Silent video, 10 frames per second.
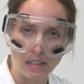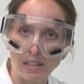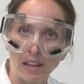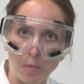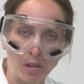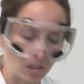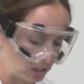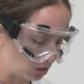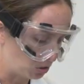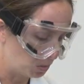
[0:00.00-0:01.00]
clean
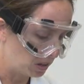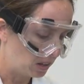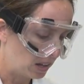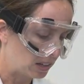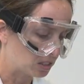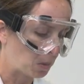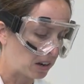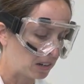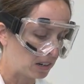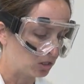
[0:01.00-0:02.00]
capillary tube and
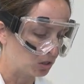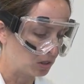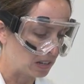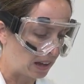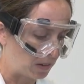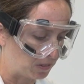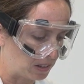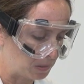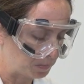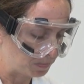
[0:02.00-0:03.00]
spot it into the
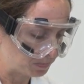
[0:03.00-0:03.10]
caffeine.